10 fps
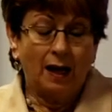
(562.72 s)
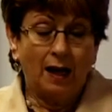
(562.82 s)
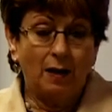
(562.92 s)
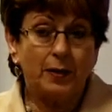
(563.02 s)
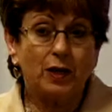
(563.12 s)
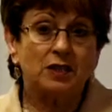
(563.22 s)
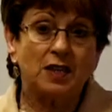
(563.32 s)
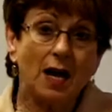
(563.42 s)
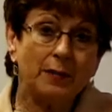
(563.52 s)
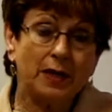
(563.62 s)
And because
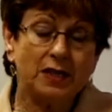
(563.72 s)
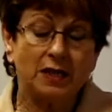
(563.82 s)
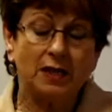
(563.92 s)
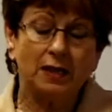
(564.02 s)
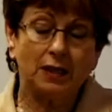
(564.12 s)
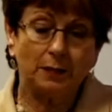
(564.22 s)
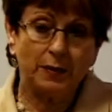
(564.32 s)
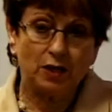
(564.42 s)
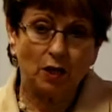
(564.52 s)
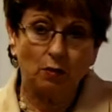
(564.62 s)
I'm getting a little
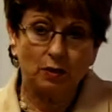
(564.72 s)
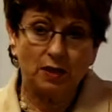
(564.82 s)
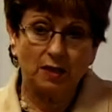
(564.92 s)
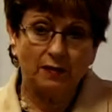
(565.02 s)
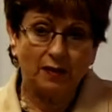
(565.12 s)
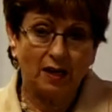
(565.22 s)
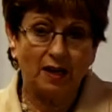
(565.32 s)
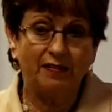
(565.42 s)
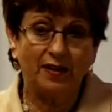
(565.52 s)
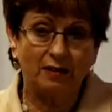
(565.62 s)
bit older,
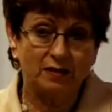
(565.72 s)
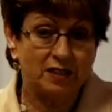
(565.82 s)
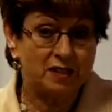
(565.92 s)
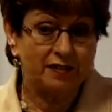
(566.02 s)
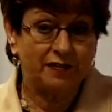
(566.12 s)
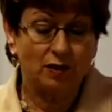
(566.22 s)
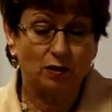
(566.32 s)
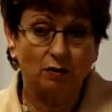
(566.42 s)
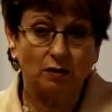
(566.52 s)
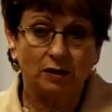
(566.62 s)
I found it
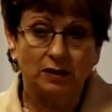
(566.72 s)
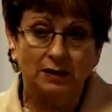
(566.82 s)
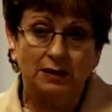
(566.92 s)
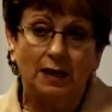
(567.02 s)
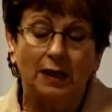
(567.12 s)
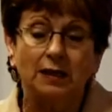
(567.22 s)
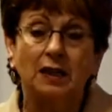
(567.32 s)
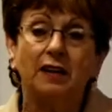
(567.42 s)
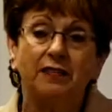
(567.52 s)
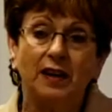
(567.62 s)
difficult and
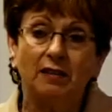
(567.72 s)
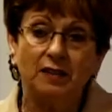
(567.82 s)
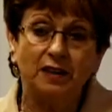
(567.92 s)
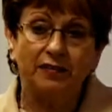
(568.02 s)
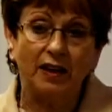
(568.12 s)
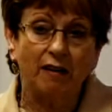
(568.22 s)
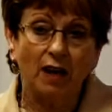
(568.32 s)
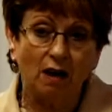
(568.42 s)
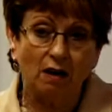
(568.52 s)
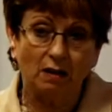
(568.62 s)
I found it very
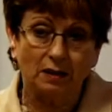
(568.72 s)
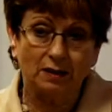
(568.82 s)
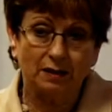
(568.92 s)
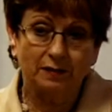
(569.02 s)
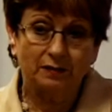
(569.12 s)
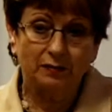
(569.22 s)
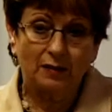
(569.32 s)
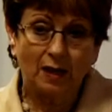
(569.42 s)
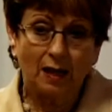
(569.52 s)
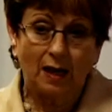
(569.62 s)
hard.
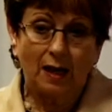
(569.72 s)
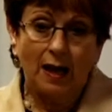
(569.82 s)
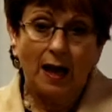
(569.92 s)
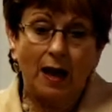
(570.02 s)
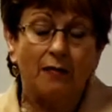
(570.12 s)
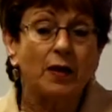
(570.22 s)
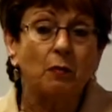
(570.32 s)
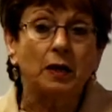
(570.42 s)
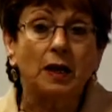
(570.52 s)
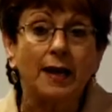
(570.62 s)
And
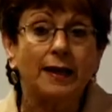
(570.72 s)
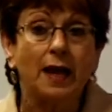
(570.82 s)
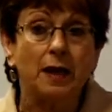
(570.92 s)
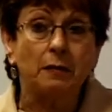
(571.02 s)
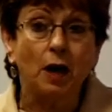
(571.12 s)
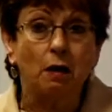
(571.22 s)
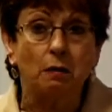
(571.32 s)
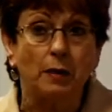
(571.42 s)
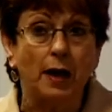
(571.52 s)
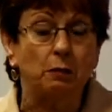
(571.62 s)
then when I came
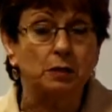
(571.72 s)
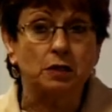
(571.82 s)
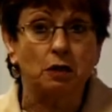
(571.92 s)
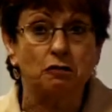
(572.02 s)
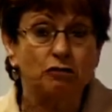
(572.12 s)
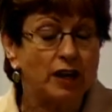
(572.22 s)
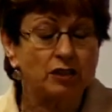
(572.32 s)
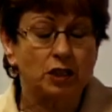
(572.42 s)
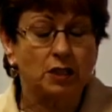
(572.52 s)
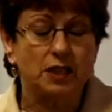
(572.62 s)
home, I was so
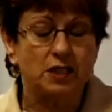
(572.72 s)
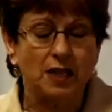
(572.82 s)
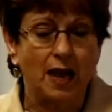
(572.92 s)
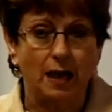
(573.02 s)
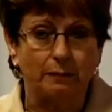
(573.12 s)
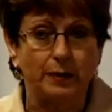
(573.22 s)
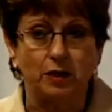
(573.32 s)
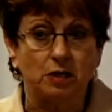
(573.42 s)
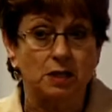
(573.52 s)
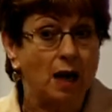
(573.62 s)
tragically sad
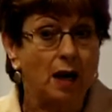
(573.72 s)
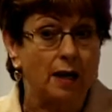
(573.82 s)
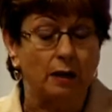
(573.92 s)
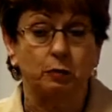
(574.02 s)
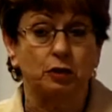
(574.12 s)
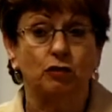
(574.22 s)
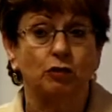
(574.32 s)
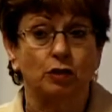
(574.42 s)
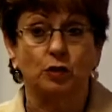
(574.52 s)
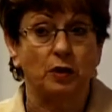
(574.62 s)
because I was
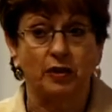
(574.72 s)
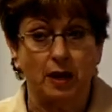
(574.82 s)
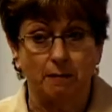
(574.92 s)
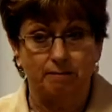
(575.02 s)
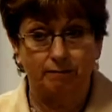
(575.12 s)
cross with him.